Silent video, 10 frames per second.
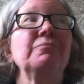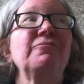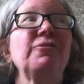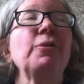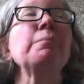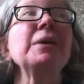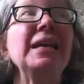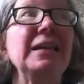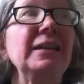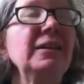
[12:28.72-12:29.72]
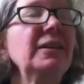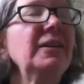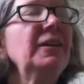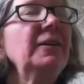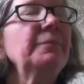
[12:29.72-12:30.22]
for me,
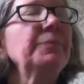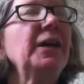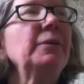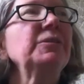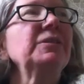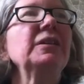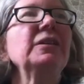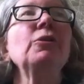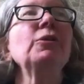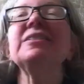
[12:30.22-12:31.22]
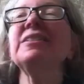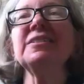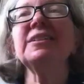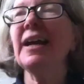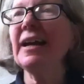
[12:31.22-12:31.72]
I'm saying, you know, it
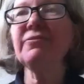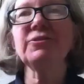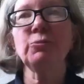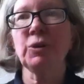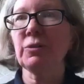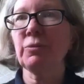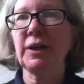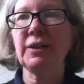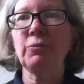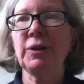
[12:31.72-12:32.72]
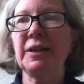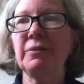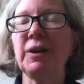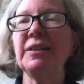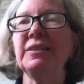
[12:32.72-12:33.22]
doesn't have to work right away,
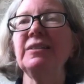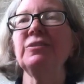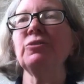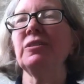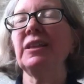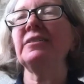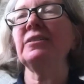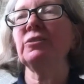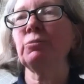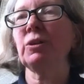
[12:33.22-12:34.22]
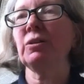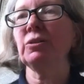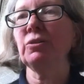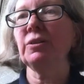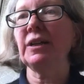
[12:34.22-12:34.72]
right? These are the lessons we're all
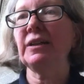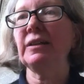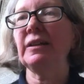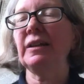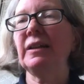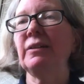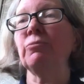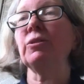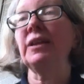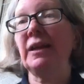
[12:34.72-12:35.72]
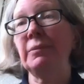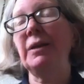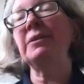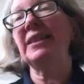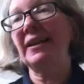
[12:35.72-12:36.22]
learning, and
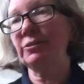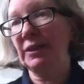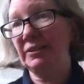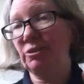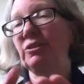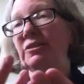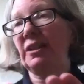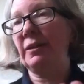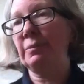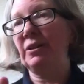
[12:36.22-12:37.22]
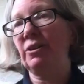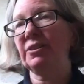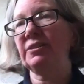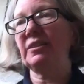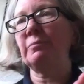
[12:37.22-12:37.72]
maybe that's why it's good it's happening all
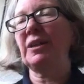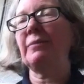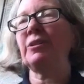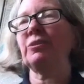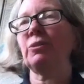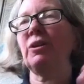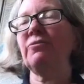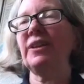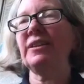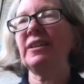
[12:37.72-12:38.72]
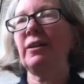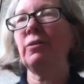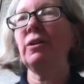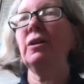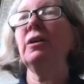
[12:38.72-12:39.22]
at the same time, because we're all finding out
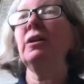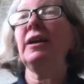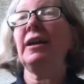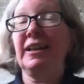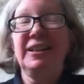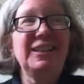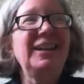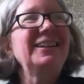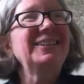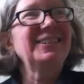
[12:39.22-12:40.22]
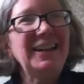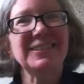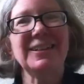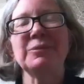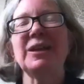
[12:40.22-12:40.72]
at the exact
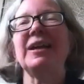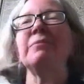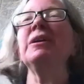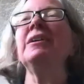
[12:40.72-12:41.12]
same time,